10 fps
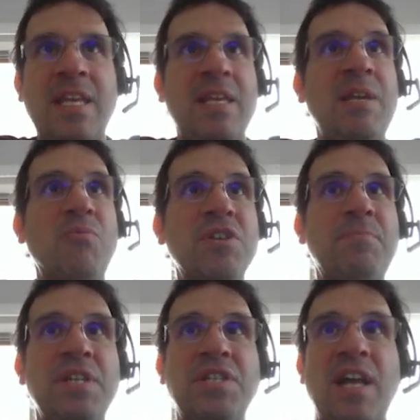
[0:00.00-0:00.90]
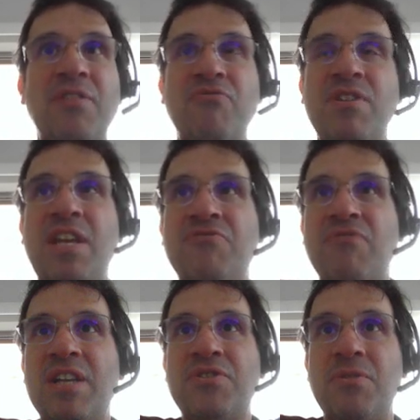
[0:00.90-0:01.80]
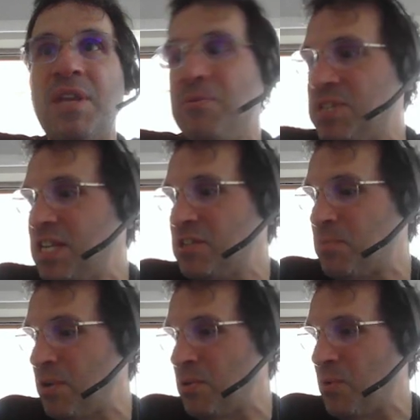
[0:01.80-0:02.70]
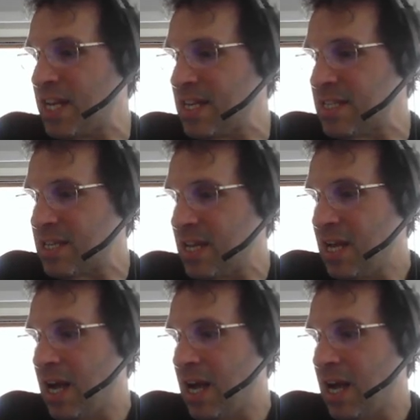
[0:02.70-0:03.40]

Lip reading: He was pitching on 3 days rest, so he was in his point of weakness.